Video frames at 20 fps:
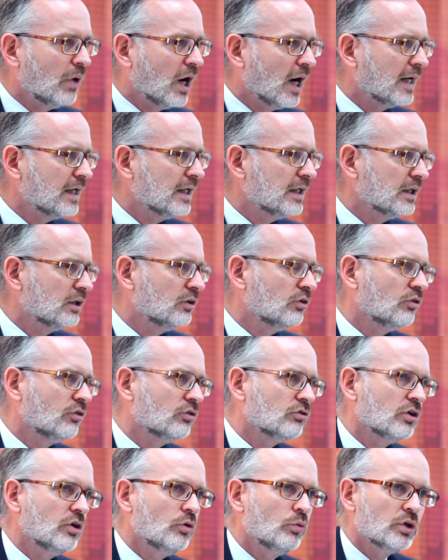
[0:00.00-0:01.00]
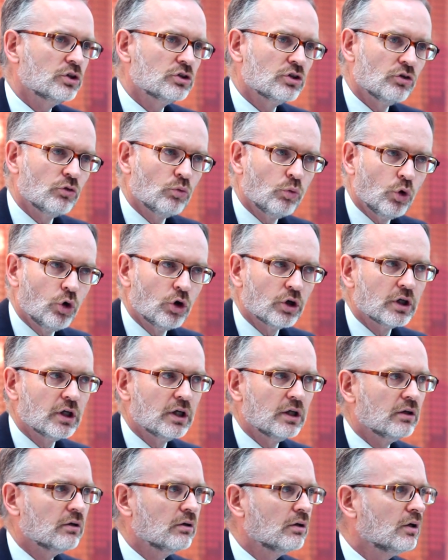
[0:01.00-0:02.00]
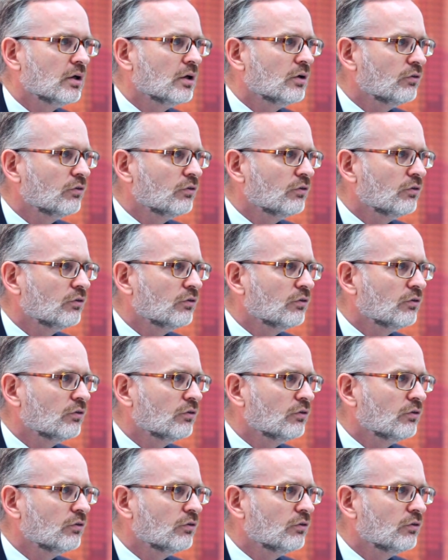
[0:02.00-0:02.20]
mining industry which is working